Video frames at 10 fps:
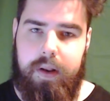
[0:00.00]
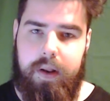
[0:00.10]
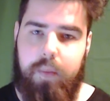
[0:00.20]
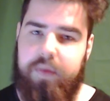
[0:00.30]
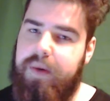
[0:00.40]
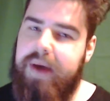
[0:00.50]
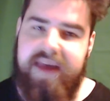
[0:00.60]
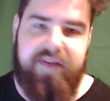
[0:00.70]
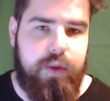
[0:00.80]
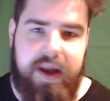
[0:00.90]
Without
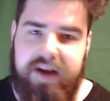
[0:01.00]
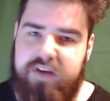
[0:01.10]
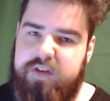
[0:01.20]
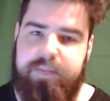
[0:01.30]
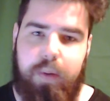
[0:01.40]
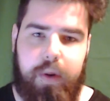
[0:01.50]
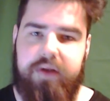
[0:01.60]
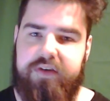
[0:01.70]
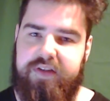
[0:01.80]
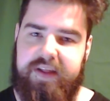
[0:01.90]
giving you any
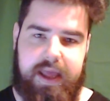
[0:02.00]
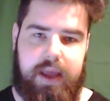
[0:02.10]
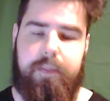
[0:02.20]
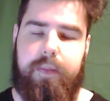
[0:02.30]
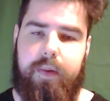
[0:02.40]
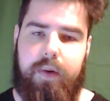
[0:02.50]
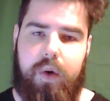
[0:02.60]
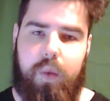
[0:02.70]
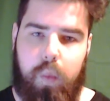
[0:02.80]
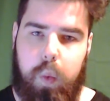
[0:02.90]
spoilers of the game
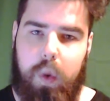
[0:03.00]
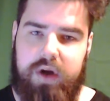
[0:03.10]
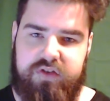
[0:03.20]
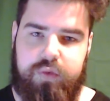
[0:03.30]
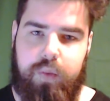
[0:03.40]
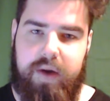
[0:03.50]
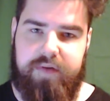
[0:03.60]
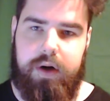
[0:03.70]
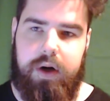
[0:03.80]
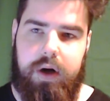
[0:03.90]

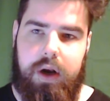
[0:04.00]
whatsoever,